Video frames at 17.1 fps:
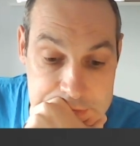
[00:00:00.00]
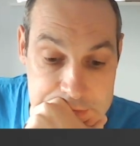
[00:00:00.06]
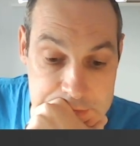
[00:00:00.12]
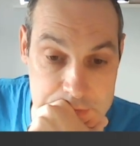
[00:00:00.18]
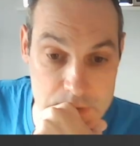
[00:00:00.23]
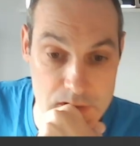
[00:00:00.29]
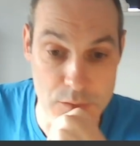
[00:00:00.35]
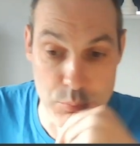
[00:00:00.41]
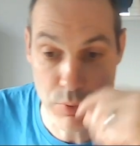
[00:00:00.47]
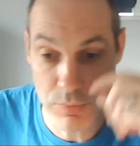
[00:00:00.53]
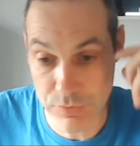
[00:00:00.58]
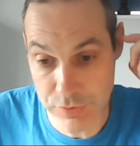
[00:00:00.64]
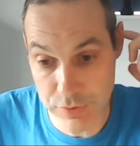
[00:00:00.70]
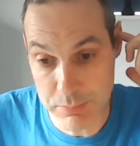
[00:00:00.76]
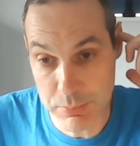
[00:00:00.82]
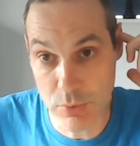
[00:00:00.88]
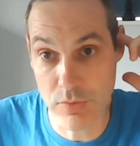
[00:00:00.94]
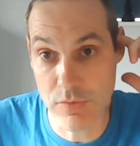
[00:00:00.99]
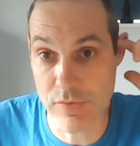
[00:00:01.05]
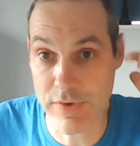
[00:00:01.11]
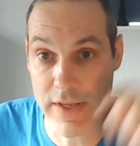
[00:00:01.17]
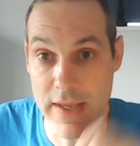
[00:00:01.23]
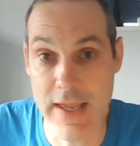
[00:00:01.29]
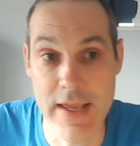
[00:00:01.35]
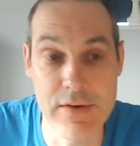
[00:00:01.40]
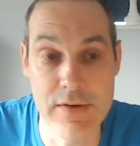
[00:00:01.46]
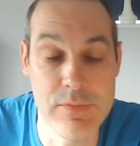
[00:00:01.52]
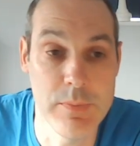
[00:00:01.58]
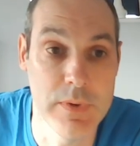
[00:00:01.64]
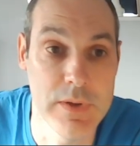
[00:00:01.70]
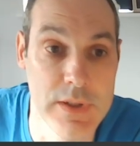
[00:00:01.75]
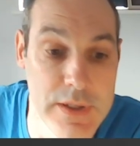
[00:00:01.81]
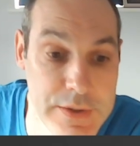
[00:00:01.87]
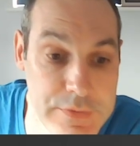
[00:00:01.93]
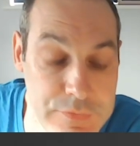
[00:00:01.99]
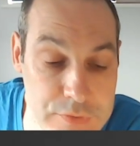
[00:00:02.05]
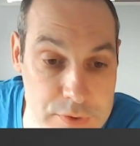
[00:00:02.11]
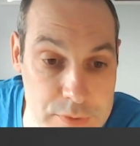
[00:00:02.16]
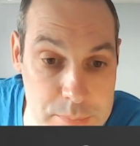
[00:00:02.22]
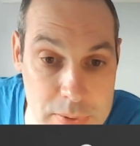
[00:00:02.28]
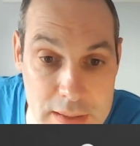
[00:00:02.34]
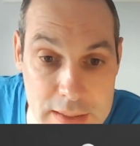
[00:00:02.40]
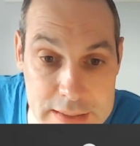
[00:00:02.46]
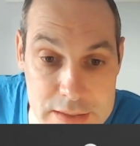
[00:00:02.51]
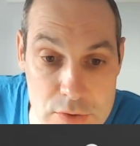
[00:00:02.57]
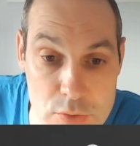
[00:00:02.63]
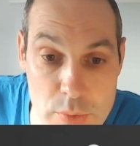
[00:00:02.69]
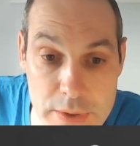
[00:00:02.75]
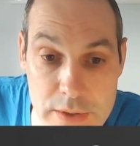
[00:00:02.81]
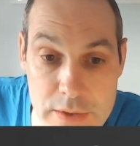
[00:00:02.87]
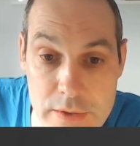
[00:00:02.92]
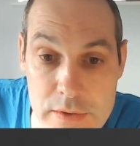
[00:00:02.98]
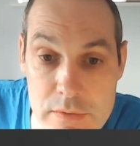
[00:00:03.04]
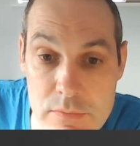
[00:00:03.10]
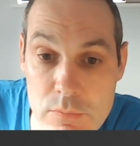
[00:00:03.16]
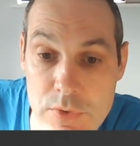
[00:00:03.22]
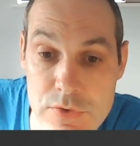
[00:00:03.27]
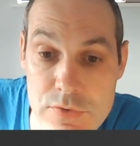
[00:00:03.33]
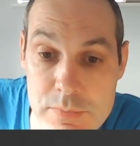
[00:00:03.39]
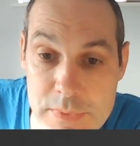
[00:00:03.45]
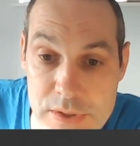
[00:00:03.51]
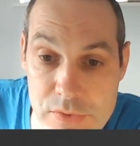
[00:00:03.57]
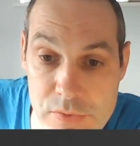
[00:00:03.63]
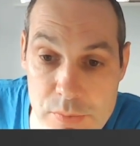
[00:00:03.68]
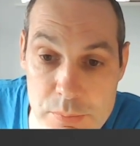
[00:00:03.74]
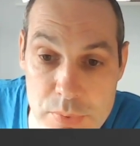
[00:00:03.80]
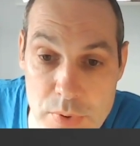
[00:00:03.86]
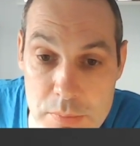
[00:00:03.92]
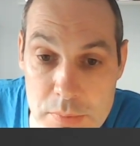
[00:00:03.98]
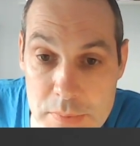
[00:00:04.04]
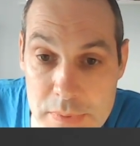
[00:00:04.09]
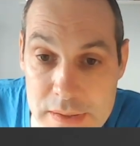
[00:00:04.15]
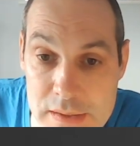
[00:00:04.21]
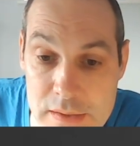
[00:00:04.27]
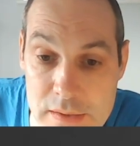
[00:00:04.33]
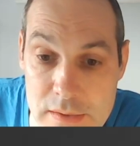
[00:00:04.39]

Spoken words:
They're 2 pawns ahead. We're going to have to play quicker, which means we'll probably,